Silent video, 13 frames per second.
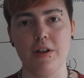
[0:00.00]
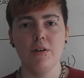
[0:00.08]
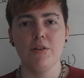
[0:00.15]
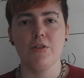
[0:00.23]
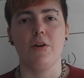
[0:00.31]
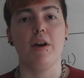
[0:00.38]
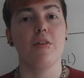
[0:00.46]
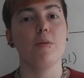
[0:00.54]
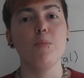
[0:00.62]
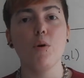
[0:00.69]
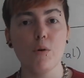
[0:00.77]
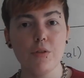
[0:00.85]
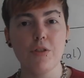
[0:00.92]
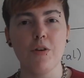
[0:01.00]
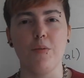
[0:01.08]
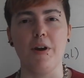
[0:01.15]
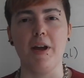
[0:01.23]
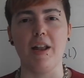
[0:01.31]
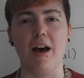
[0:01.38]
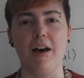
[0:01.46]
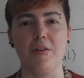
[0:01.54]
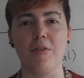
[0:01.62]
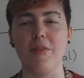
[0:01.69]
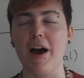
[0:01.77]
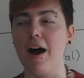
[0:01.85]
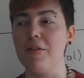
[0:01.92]
So it's important to realise
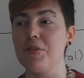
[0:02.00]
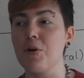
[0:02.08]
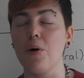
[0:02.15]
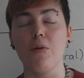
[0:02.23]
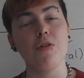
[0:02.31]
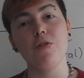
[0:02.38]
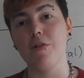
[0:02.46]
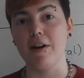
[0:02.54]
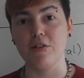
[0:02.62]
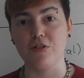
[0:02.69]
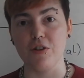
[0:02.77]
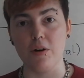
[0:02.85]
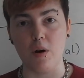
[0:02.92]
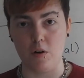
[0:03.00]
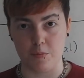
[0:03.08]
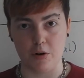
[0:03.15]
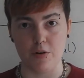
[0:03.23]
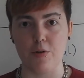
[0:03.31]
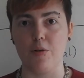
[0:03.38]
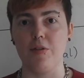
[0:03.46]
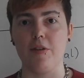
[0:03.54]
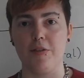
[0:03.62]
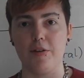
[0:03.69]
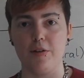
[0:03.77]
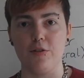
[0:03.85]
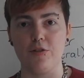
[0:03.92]
that the concentration of protons in
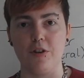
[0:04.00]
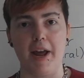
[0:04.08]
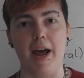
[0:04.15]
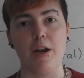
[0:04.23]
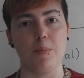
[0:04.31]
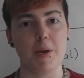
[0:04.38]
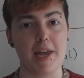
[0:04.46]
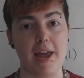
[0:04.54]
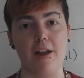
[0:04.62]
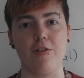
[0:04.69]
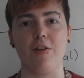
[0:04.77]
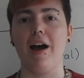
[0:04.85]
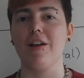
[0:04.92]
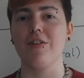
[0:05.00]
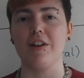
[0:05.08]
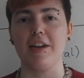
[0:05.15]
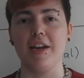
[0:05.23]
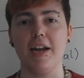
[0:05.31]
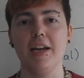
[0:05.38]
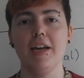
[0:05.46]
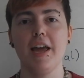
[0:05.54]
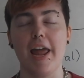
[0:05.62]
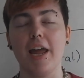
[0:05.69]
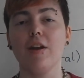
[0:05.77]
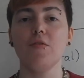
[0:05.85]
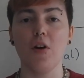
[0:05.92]
solution and pH are actually
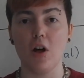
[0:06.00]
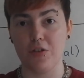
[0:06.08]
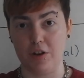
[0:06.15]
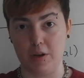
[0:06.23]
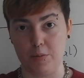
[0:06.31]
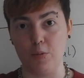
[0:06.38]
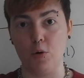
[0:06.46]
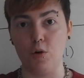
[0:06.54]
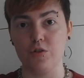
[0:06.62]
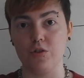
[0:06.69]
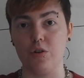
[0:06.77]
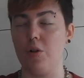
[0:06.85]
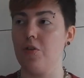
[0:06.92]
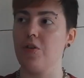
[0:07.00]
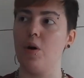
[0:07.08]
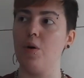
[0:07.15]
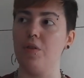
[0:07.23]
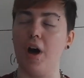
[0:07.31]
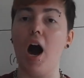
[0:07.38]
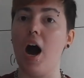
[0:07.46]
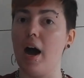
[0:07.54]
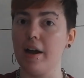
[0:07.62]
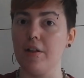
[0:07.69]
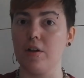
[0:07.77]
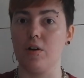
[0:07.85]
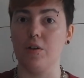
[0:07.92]
inversely proportional. So the
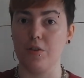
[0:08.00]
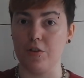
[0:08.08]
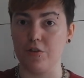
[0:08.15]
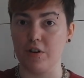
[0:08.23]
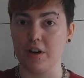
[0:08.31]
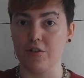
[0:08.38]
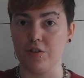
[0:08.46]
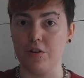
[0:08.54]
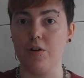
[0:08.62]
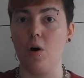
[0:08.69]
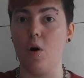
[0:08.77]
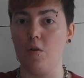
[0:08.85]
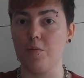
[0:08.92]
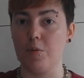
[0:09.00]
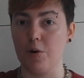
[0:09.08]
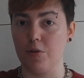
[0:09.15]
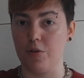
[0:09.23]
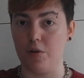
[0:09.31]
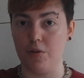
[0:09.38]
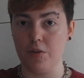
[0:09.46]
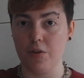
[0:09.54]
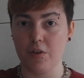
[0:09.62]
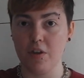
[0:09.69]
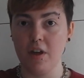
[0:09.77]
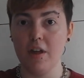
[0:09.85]
higher the concentration of protons,